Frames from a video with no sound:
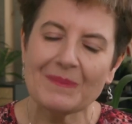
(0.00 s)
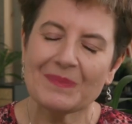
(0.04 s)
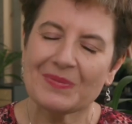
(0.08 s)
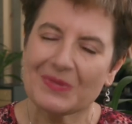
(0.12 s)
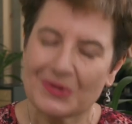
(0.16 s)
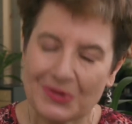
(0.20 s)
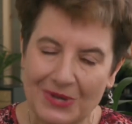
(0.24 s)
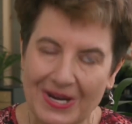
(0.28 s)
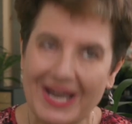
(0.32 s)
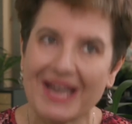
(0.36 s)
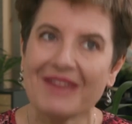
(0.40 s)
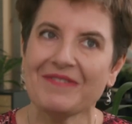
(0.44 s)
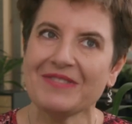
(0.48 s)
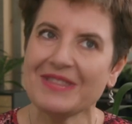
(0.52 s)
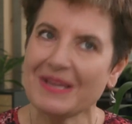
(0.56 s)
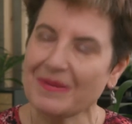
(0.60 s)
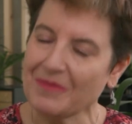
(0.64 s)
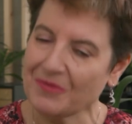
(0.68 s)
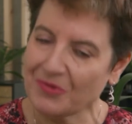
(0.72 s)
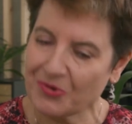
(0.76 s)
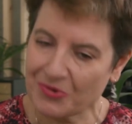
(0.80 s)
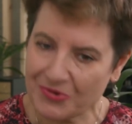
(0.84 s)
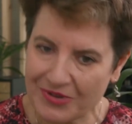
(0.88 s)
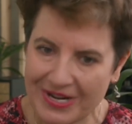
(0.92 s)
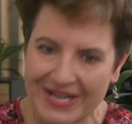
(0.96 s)
to have
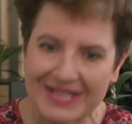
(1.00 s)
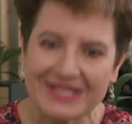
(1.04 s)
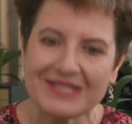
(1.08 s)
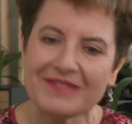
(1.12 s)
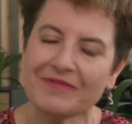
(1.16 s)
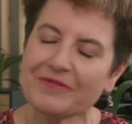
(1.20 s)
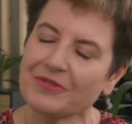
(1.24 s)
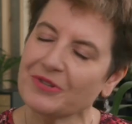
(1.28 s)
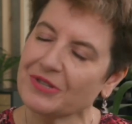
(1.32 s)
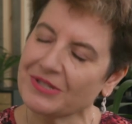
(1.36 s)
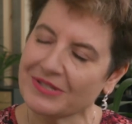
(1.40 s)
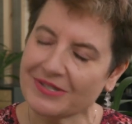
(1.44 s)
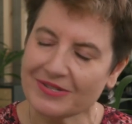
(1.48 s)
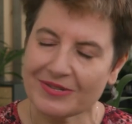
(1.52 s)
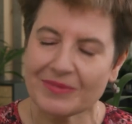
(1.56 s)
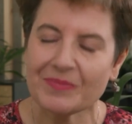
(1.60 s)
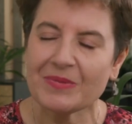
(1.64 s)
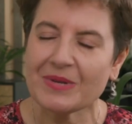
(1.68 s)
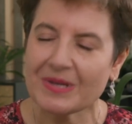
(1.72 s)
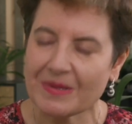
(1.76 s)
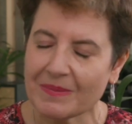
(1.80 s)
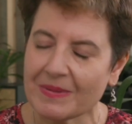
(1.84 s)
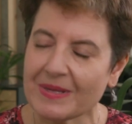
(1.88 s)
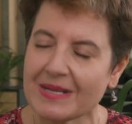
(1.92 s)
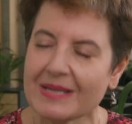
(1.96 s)
them ready for
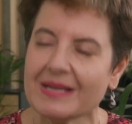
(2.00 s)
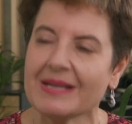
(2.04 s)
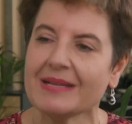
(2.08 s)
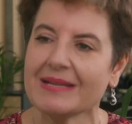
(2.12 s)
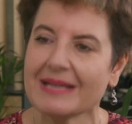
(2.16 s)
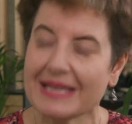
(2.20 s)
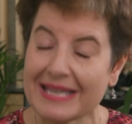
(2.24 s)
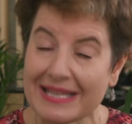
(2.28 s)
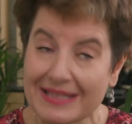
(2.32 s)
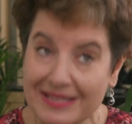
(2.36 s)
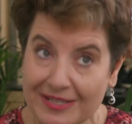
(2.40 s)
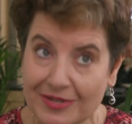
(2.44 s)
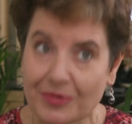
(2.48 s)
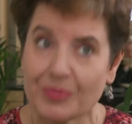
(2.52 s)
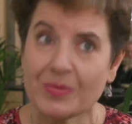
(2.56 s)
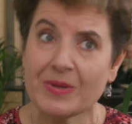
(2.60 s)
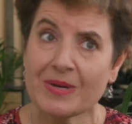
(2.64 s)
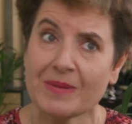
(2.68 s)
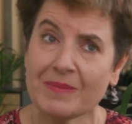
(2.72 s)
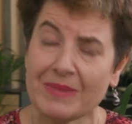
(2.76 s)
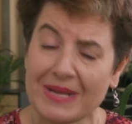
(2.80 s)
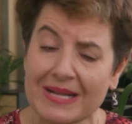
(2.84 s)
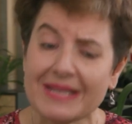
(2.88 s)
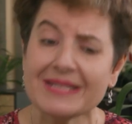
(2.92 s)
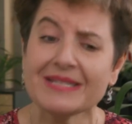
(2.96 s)
interoperability,
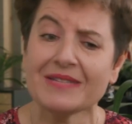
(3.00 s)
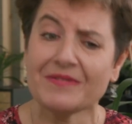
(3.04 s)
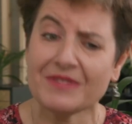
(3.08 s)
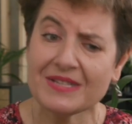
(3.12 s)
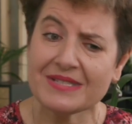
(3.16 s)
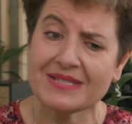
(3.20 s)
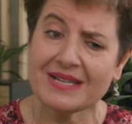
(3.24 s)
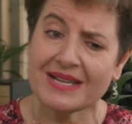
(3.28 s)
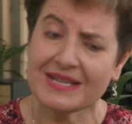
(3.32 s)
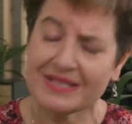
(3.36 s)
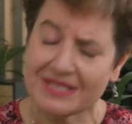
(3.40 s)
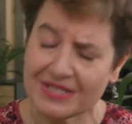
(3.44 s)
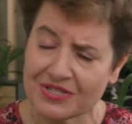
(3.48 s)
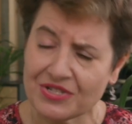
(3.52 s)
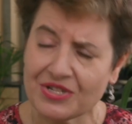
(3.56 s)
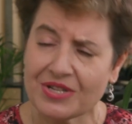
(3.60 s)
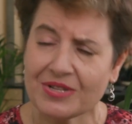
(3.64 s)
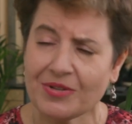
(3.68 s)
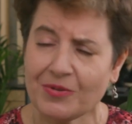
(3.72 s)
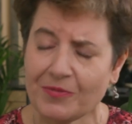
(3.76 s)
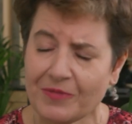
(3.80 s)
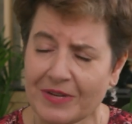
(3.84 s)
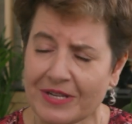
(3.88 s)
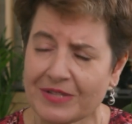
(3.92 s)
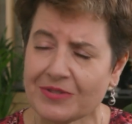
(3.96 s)
interoperability with
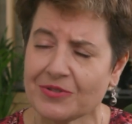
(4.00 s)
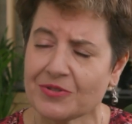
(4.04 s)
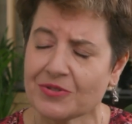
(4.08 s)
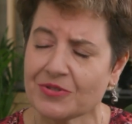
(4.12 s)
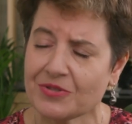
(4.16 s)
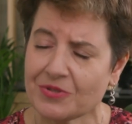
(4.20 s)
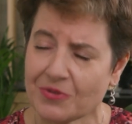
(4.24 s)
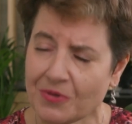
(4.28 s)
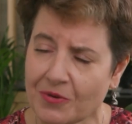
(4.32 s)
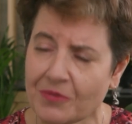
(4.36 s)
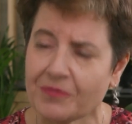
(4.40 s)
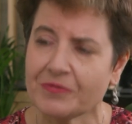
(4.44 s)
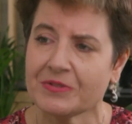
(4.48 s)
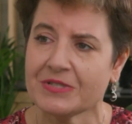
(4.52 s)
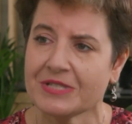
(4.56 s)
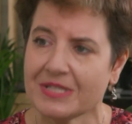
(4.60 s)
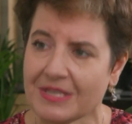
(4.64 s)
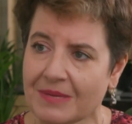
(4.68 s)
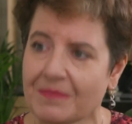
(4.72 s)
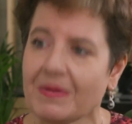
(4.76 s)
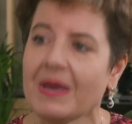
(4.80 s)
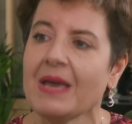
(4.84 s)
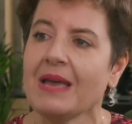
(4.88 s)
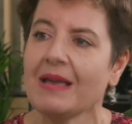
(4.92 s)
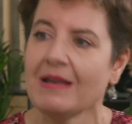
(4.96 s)
additional vendors of
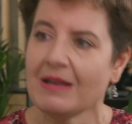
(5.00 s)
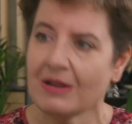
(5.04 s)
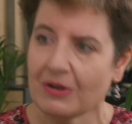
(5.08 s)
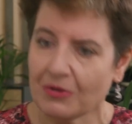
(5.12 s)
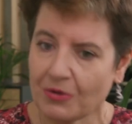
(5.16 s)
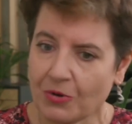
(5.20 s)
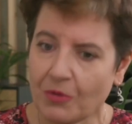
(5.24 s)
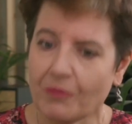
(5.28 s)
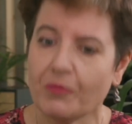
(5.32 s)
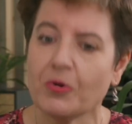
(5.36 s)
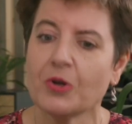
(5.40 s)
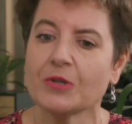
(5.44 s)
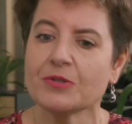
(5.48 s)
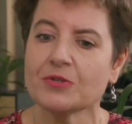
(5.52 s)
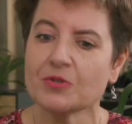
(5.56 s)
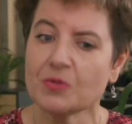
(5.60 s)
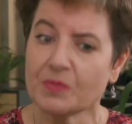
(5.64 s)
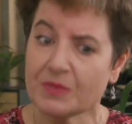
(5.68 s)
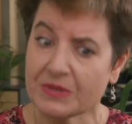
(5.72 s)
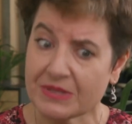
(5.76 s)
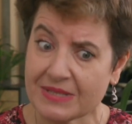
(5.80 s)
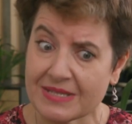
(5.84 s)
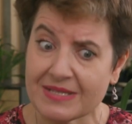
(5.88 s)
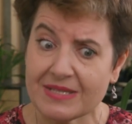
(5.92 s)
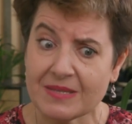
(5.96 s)
TIP who wants to
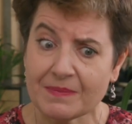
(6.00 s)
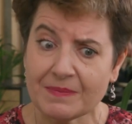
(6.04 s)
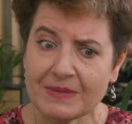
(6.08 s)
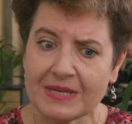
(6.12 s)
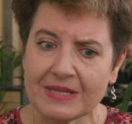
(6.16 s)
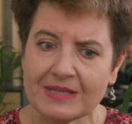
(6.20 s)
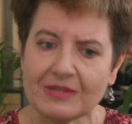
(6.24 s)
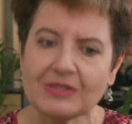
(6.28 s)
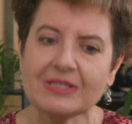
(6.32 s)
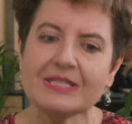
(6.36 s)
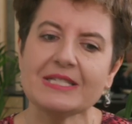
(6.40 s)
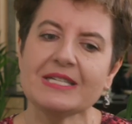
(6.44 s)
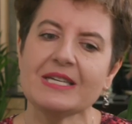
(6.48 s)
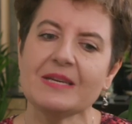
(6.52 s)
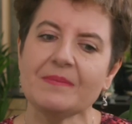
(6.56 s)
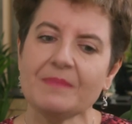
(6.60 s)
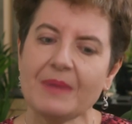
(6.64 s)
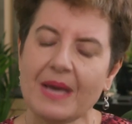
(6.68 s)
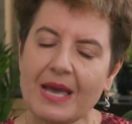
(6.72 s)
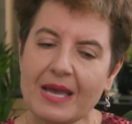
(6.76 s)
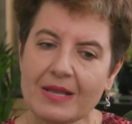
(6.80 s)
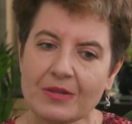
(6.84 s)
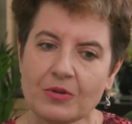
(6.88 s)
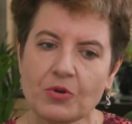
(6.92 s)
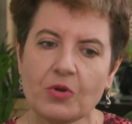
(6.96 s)
participate in TIP
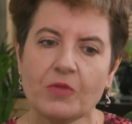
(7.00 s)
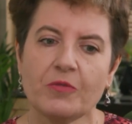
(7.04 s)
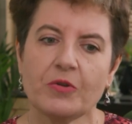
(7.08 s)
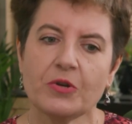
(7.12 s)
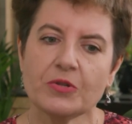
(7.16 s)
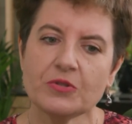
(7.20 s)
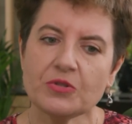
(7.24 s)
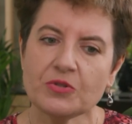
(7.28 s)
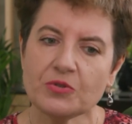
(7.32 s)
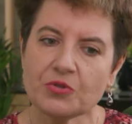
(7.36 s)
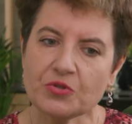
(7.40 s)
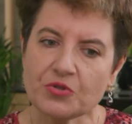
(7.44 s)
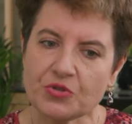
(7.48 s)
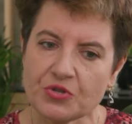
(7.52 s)
and who wants to